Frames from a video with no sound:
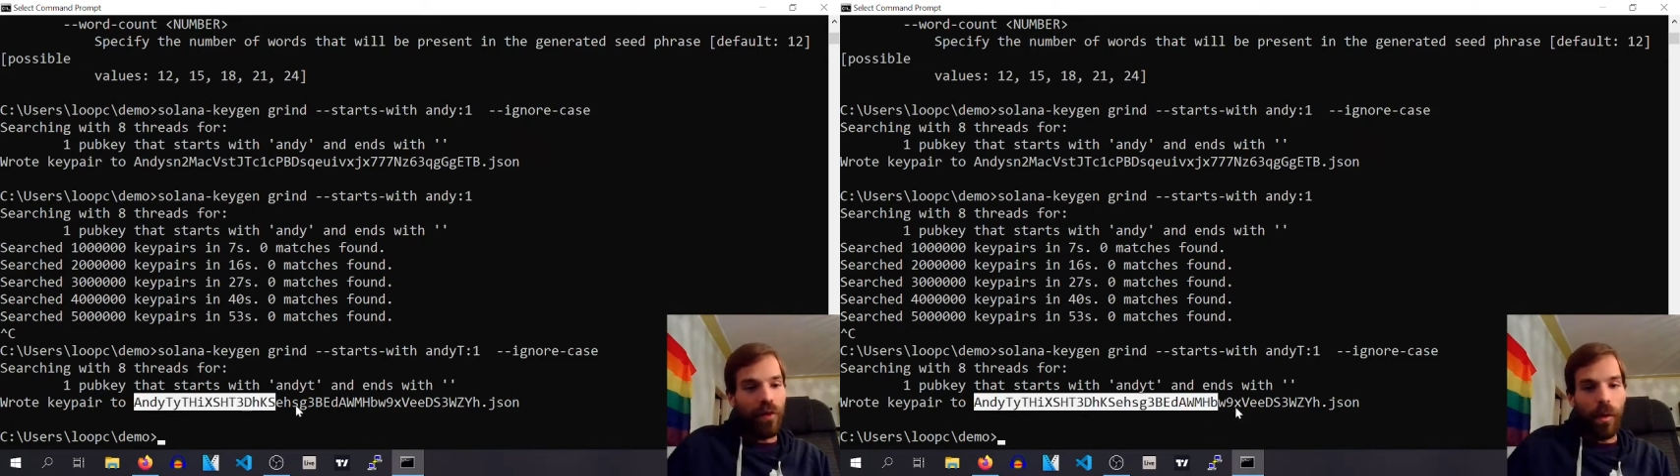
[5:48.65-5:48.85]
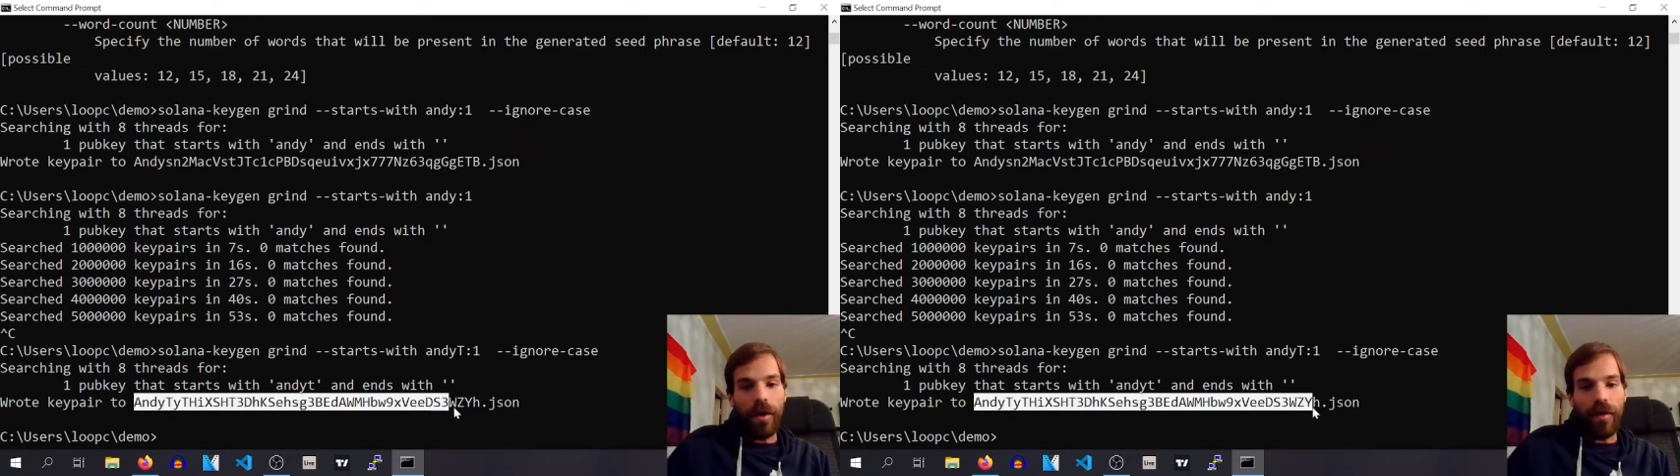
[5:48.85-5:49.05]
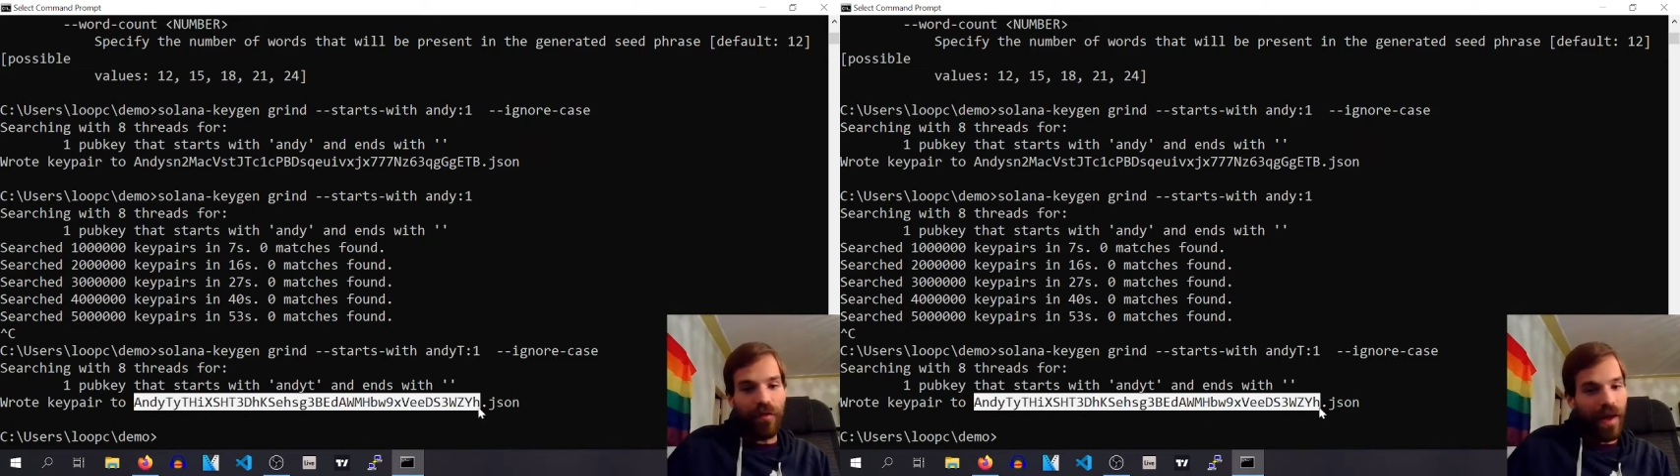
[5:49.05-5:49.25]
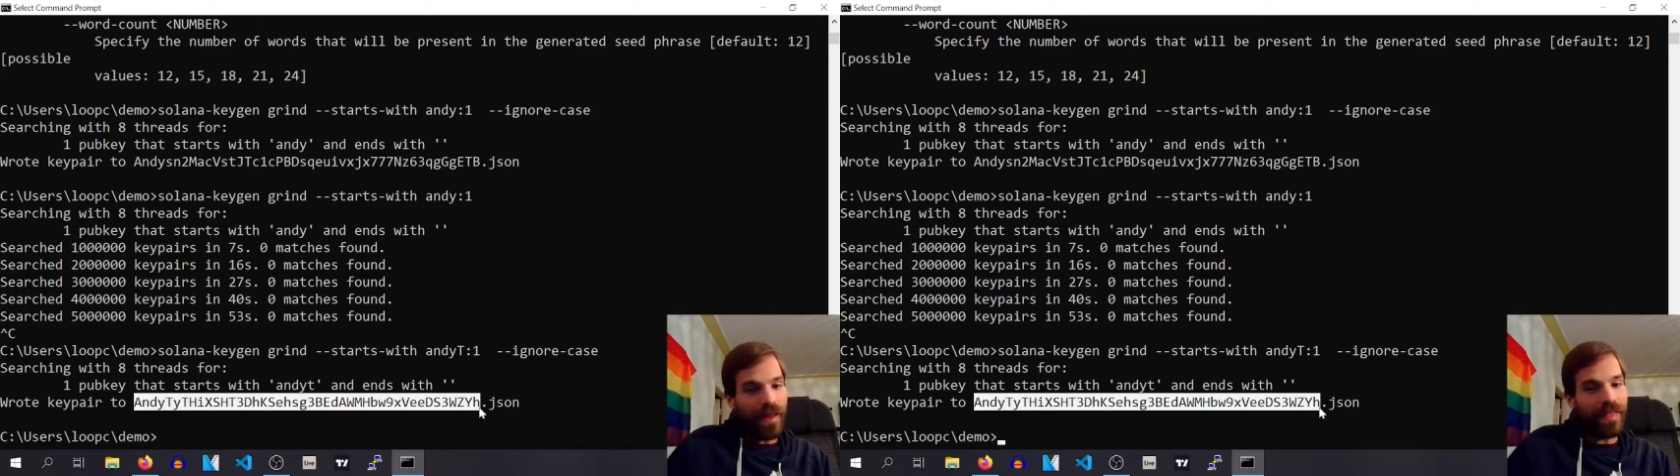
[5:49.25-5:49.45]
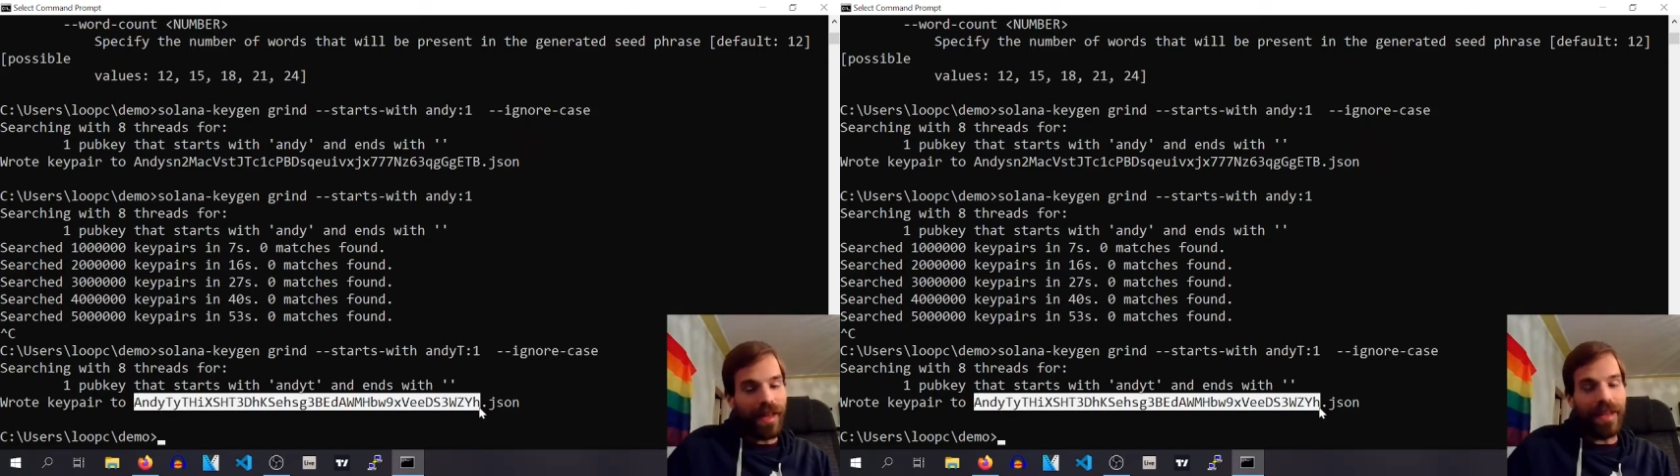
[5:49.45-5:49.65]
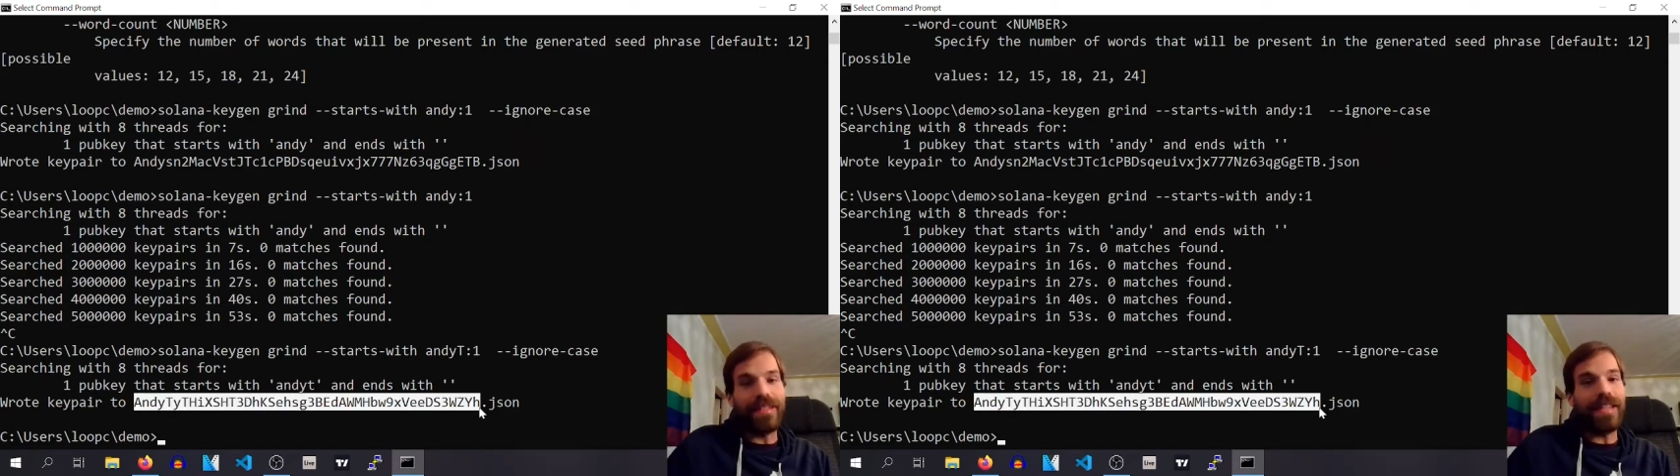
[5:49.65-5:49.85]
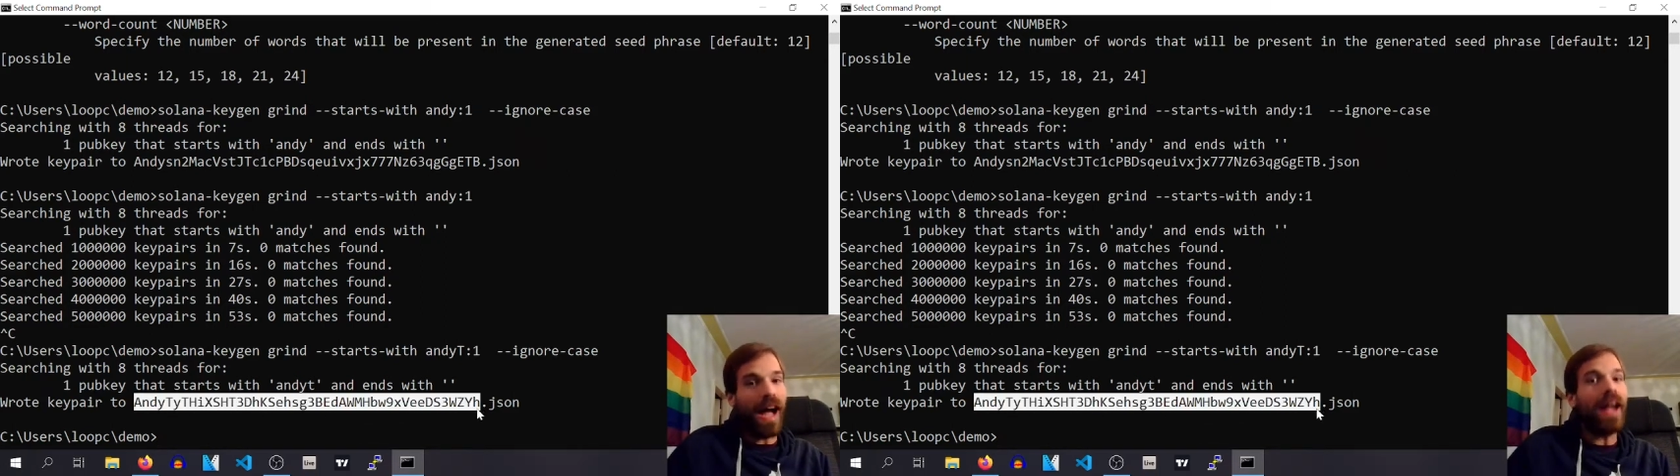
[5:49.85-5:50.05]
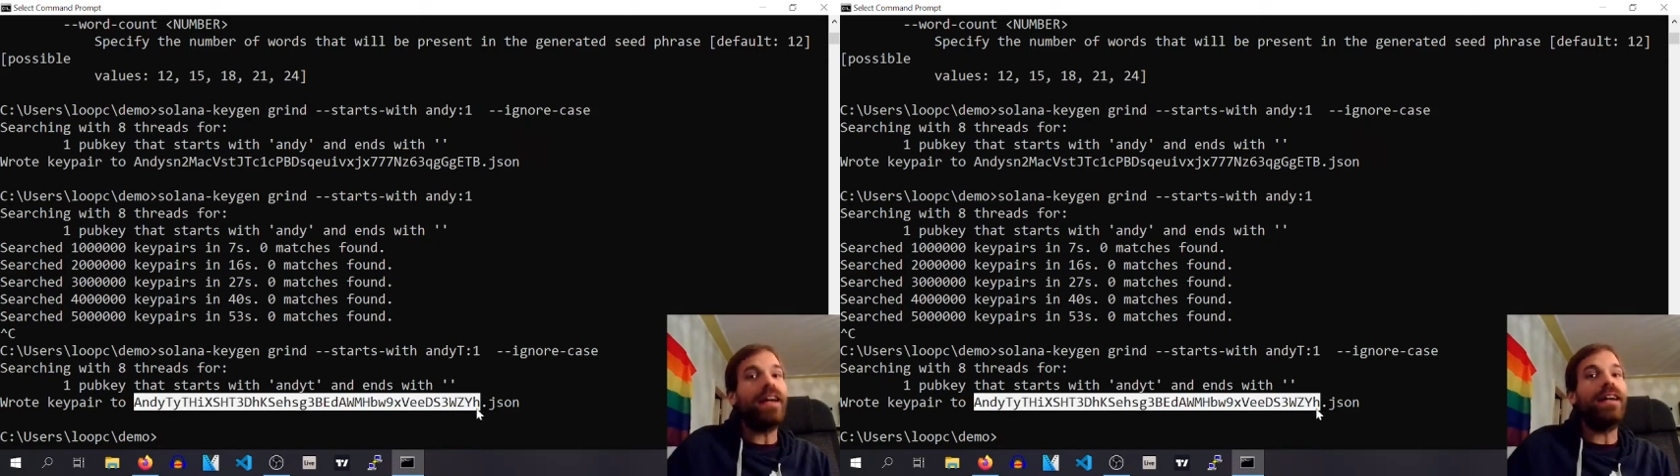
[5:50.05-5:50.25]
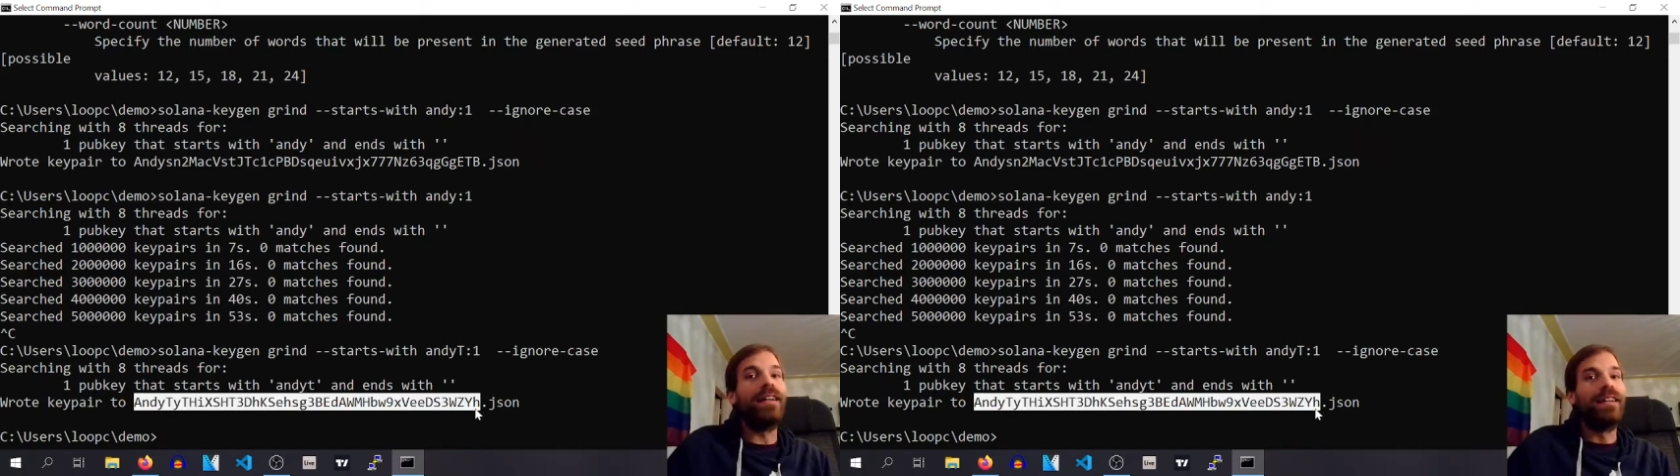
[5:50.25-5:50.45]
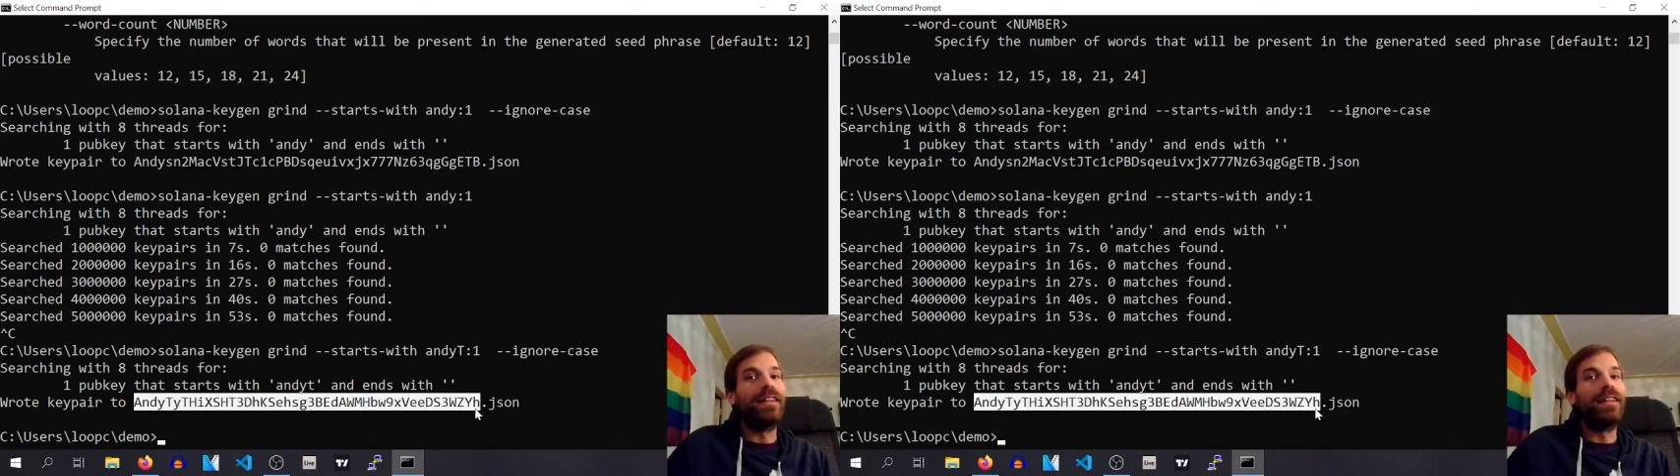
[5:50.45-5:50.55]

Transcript: want to find the entire